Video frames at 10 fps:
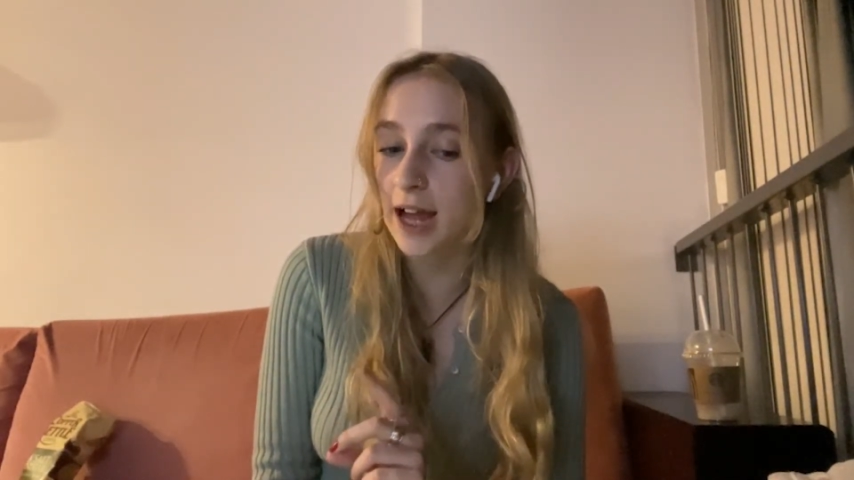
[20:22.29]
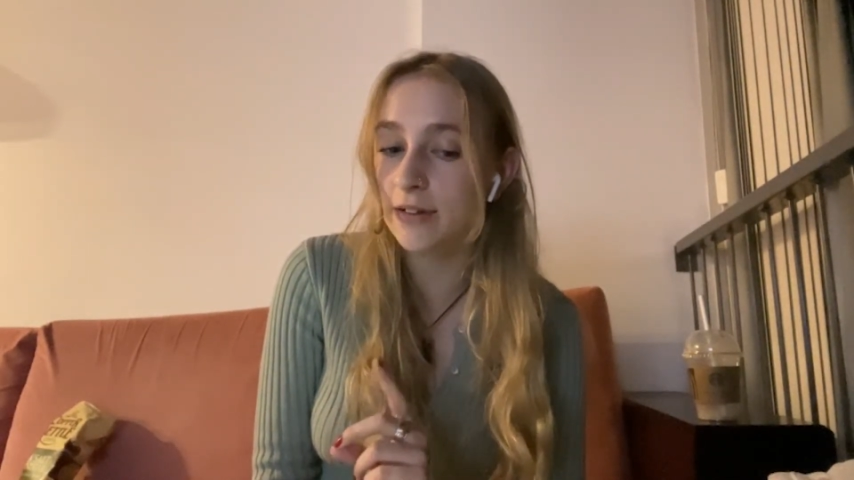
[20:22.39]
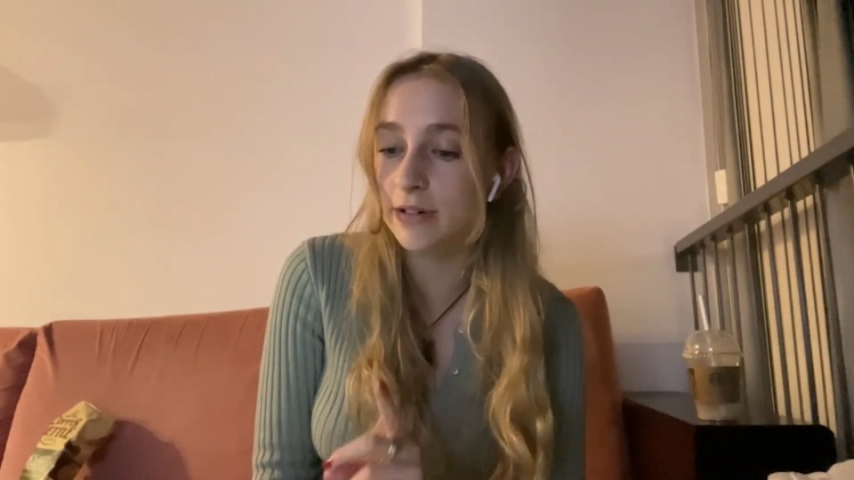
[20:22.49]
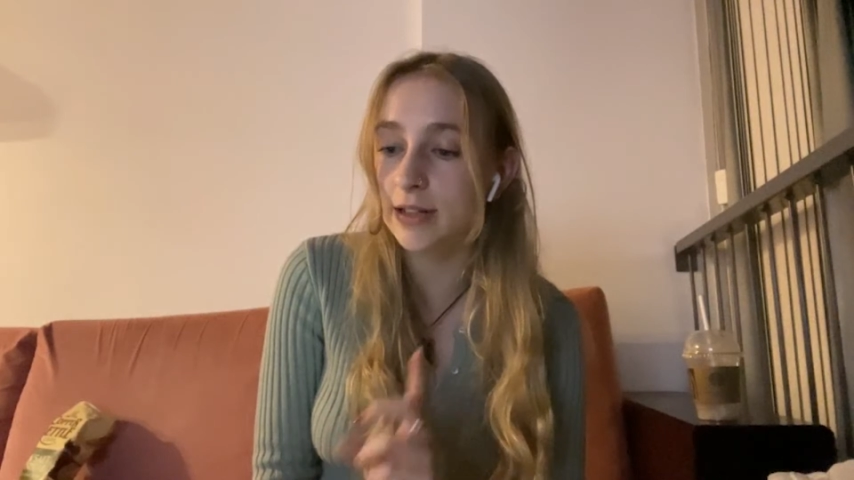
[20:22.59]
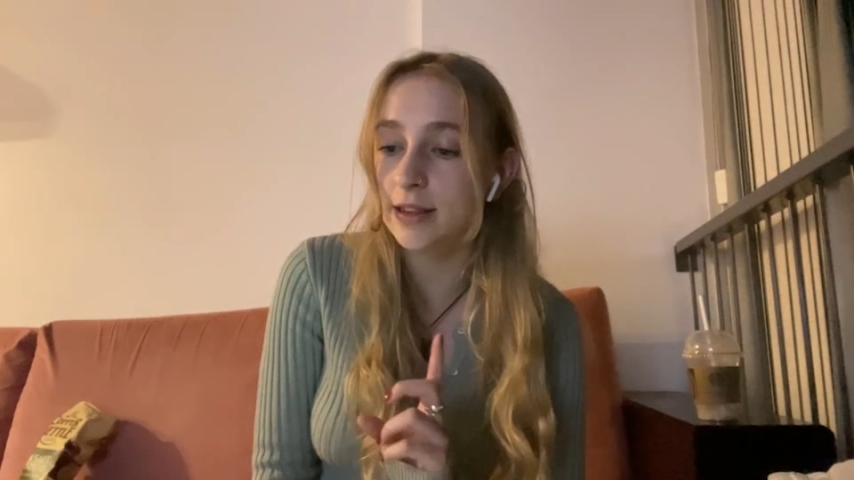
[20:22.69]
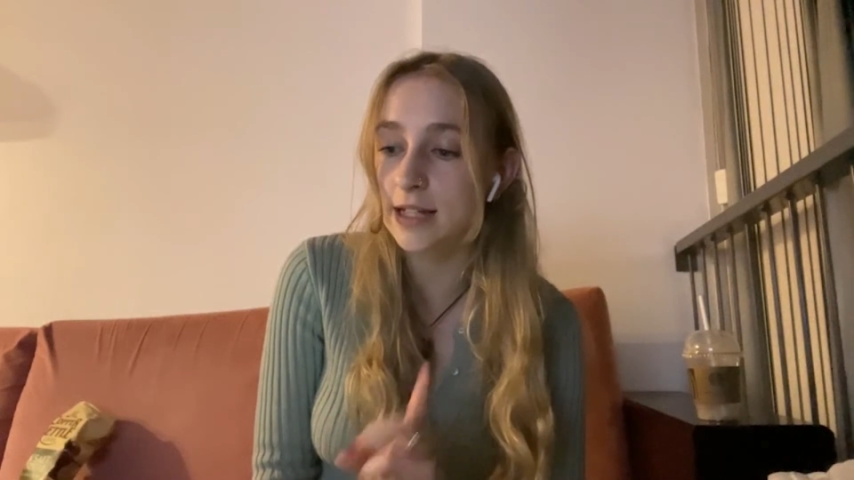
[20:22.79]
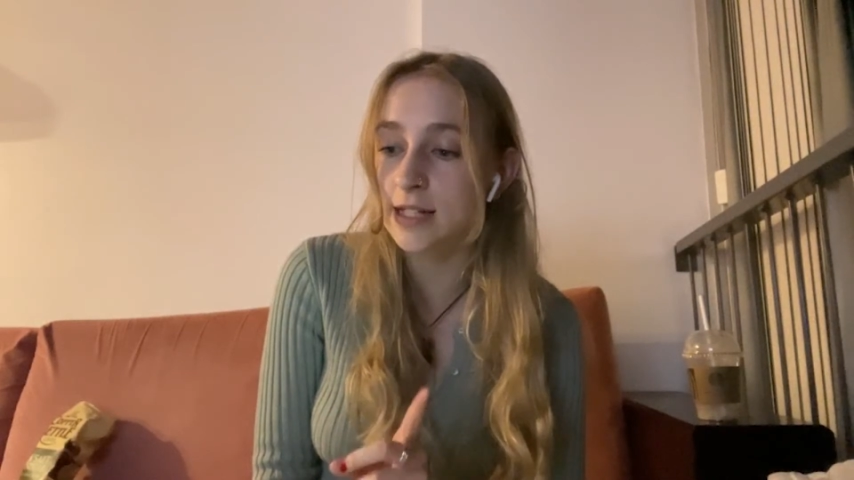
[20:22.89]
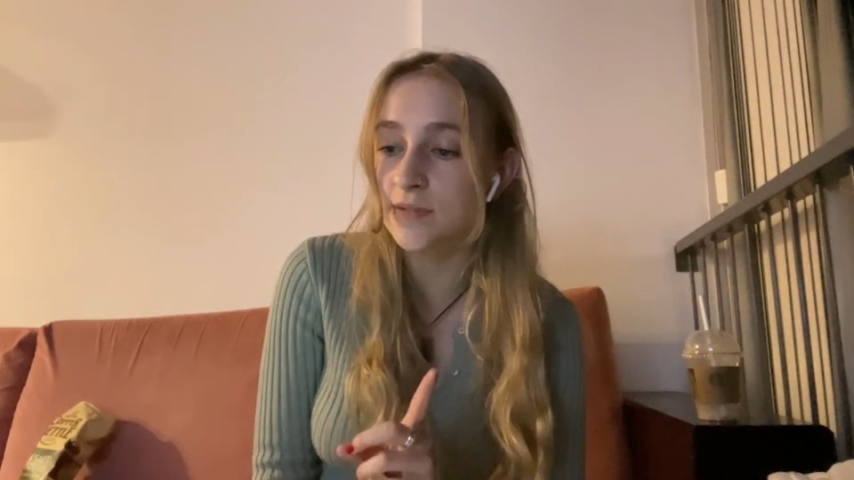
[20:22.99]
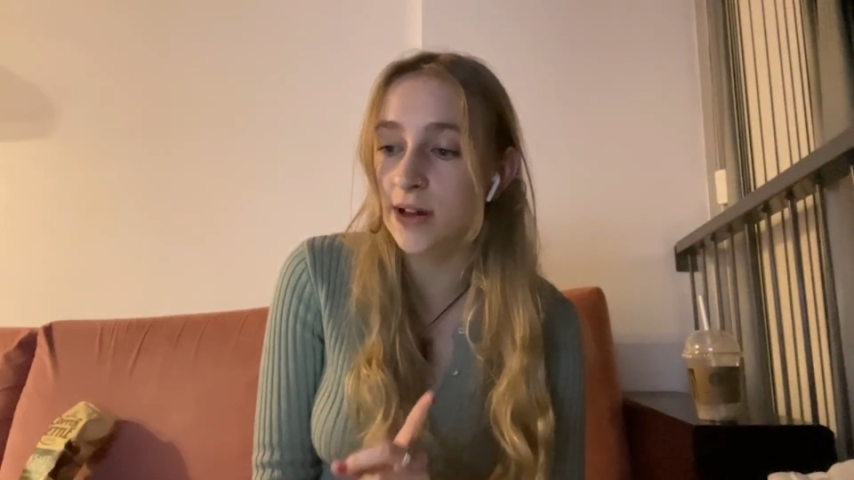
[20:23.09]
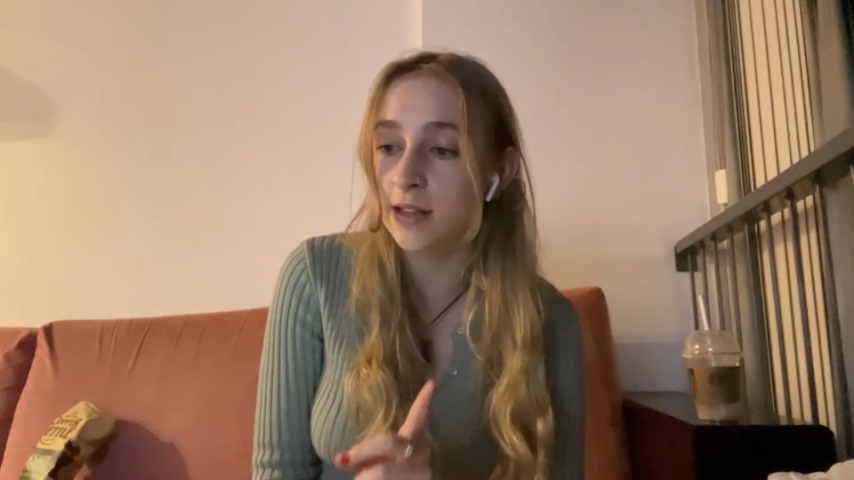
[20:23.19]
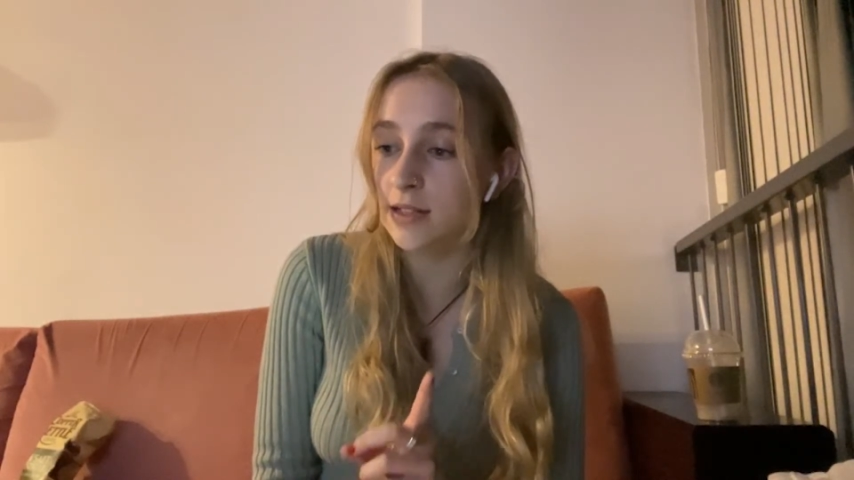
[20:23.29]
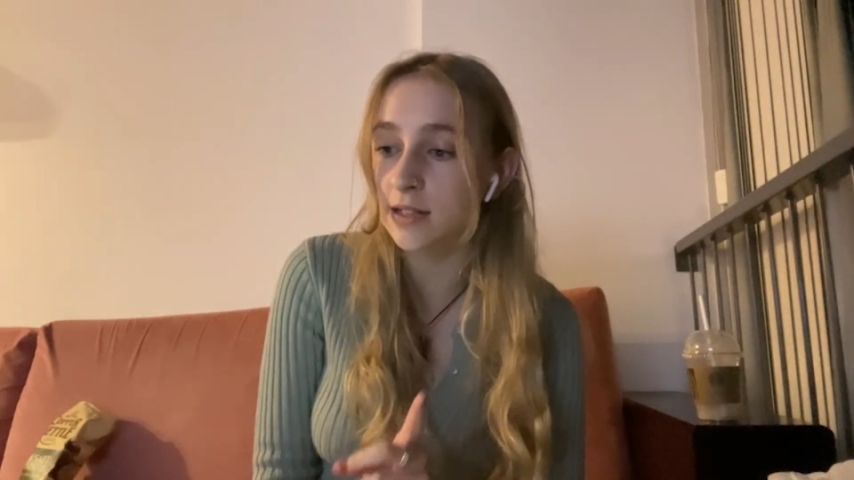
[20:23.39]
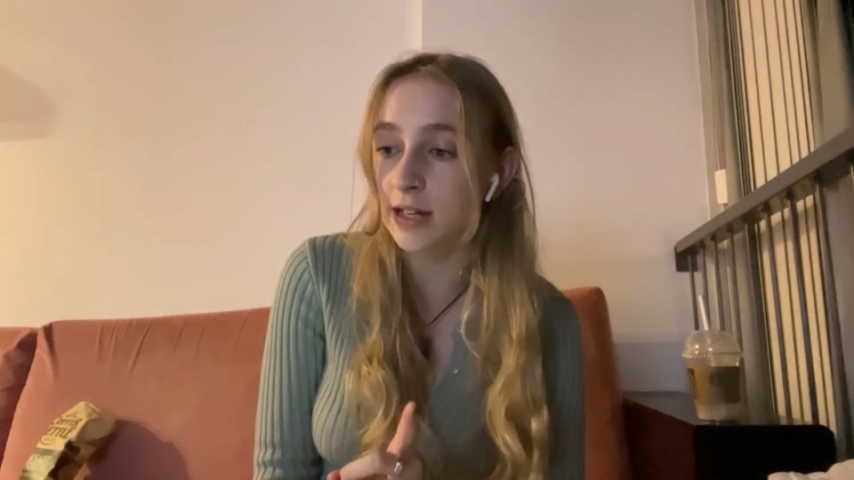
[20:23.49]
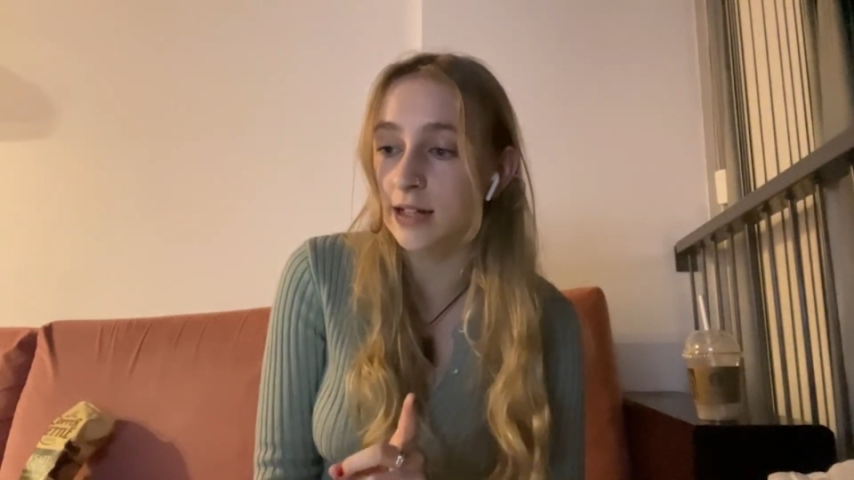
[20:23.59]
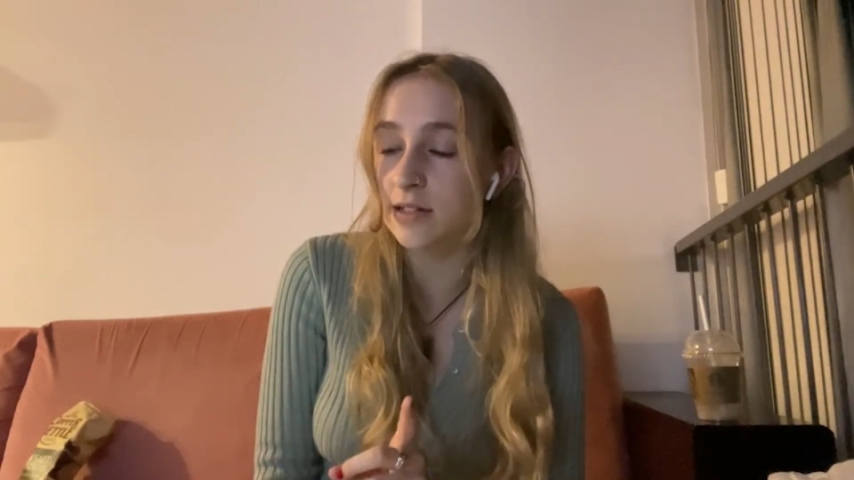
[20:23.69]
I read These Violent
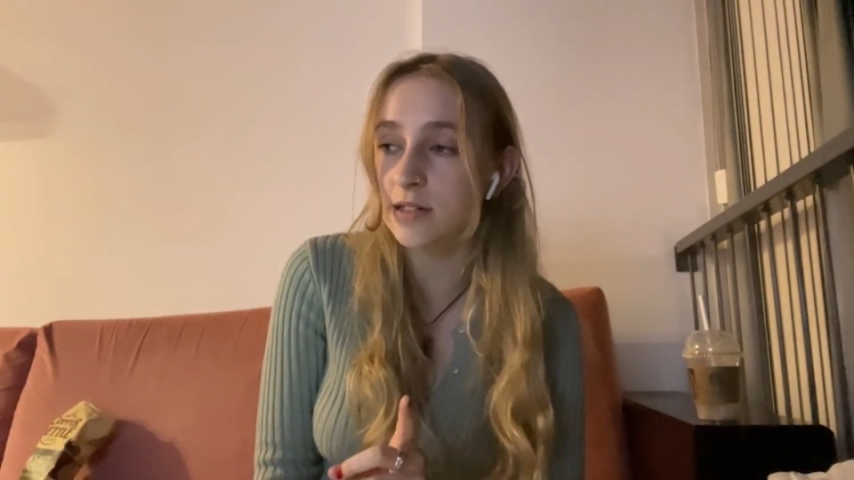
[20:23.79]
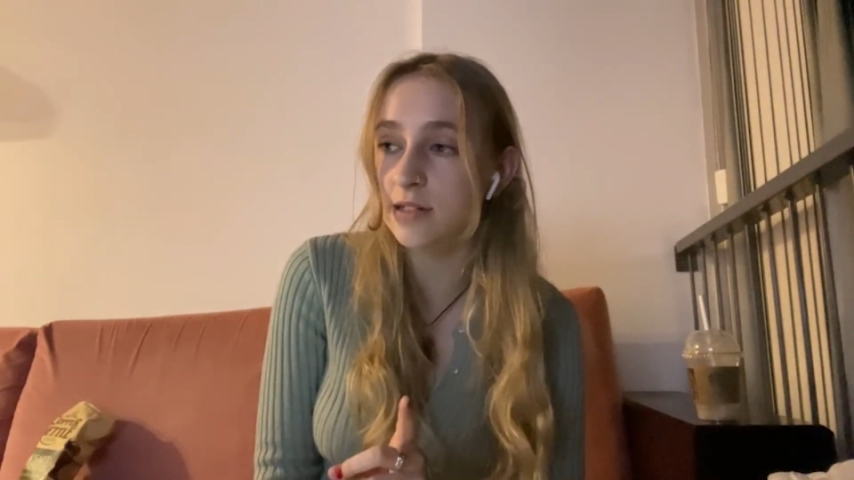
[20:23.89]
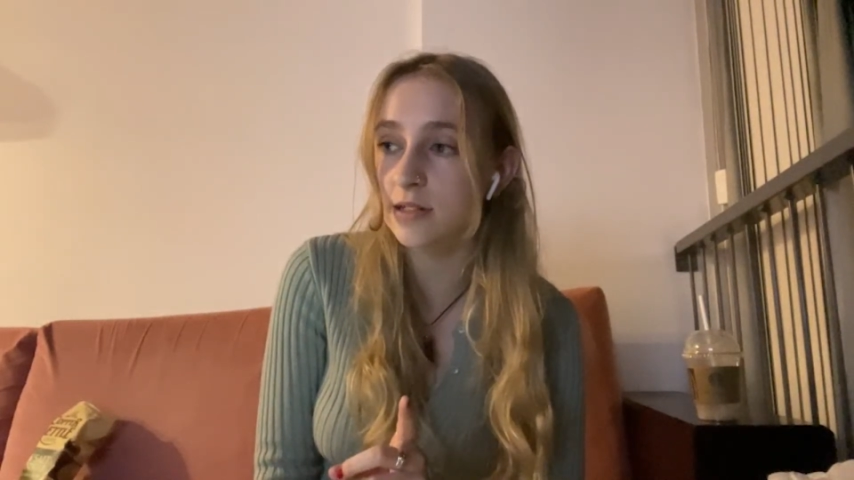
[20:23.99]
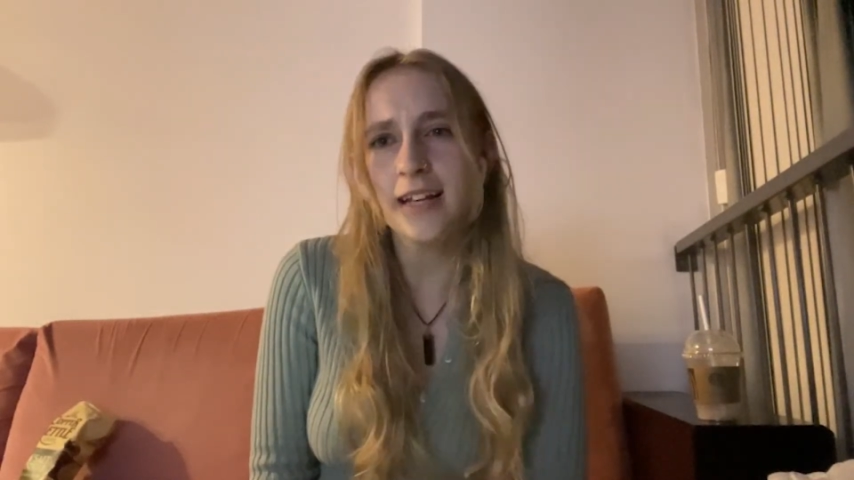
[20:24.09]
Delights,